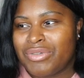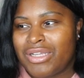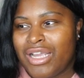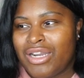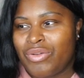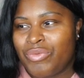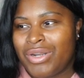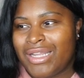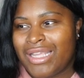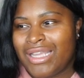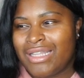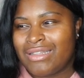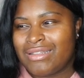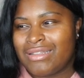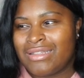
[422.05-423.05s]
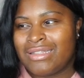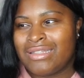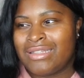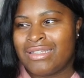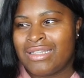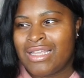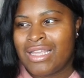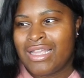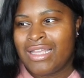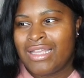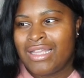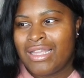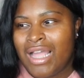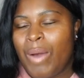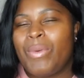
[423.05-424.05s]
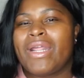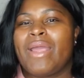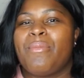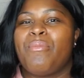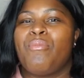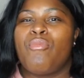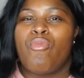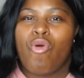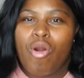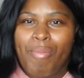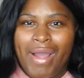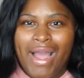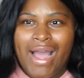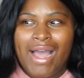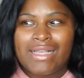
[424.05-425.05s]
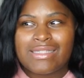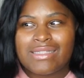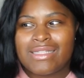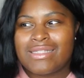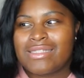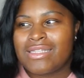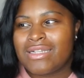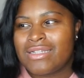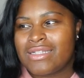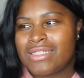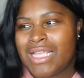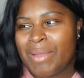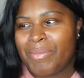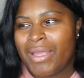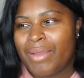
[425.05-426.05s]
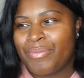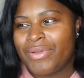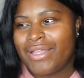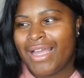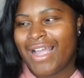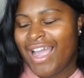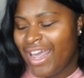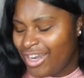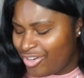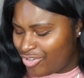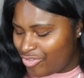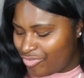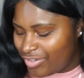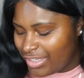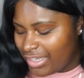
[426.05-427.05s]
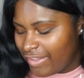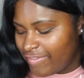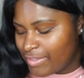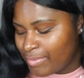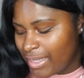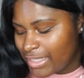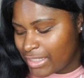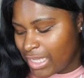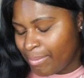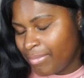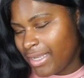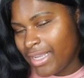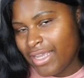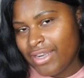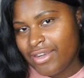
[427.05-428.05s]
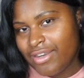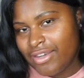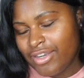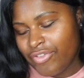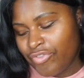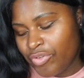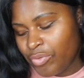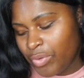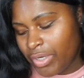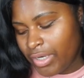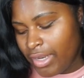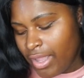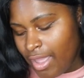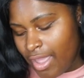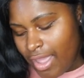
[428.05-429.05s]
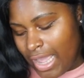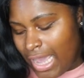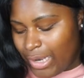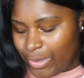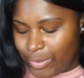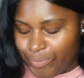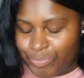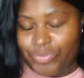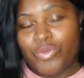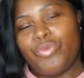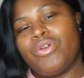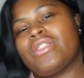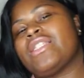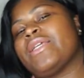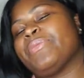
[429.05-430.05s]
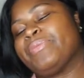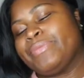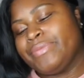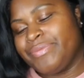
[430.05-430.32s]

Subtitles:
but I don't want to get, I want to get more bags and then instead of the same bag, but I kind of do really love this bag, so I might get it in a different one. I don't know. We'll see.